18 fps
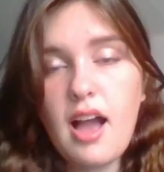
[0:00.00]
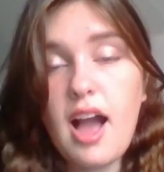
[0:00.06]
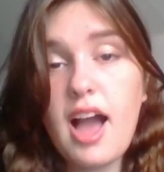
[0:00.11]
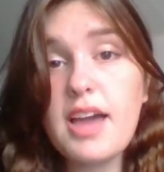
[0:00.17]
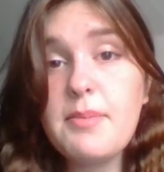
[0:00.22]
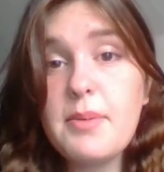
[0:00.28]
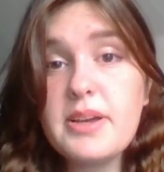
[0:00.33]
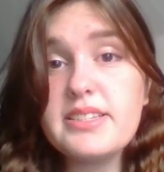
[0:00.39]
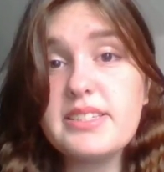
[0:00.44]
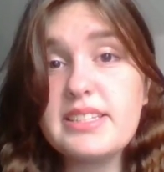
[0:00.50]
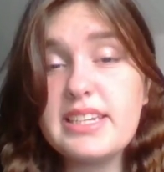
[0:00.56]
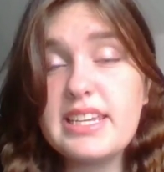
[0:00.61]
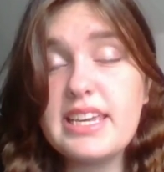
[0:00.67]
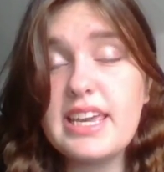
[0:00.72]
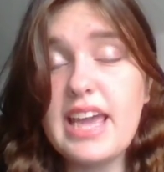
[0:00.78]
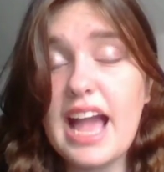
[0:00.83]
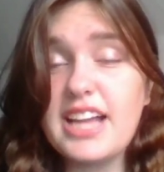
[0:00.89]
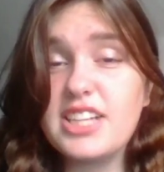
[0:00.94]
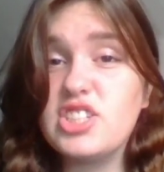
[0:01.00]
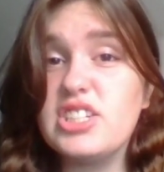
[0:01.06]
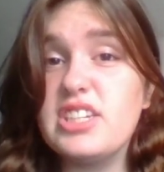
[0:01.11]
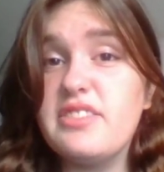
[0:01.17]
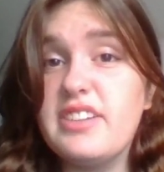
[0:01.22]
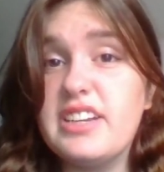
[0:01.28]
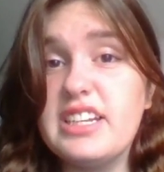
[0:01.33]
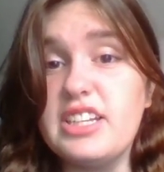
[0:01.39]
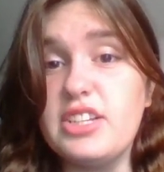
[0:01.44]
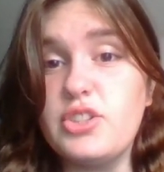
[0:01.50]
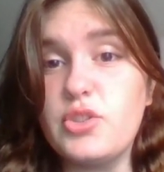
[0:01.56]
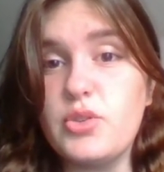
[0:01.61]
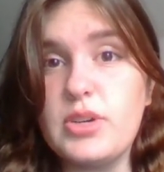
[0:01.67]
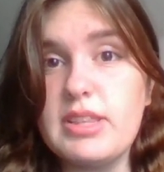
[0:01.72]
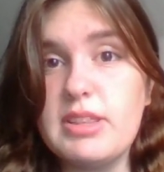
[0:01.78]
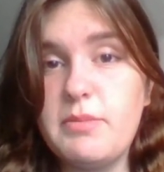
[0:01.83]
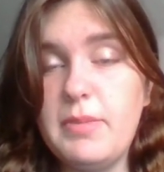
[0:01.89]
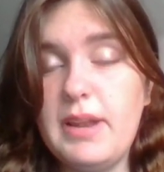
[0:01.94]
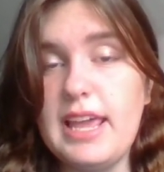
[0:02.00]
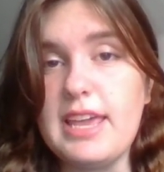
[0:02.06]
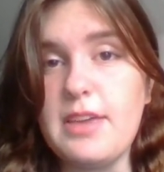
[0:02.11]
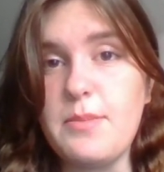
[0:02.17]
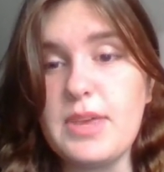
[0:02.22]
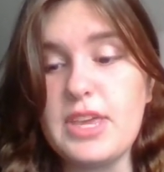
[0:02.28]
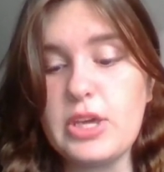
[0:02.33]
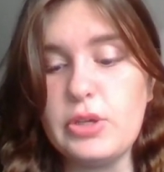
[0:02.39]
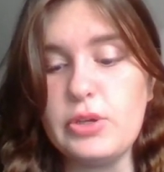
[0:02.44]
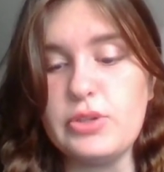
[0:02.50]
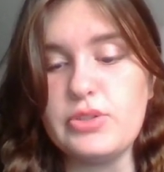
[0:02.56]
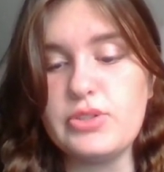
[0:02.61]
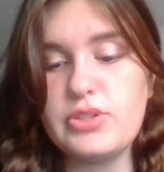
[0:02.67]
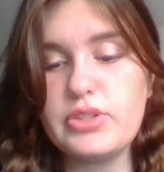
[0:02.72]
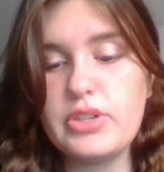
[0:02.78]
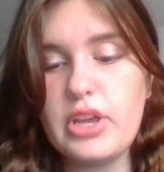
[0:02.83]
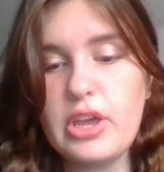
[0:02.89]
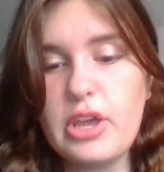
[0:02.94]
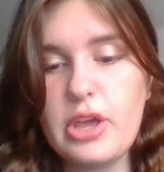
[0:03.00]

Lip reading: I personally actually really enjoyed the play because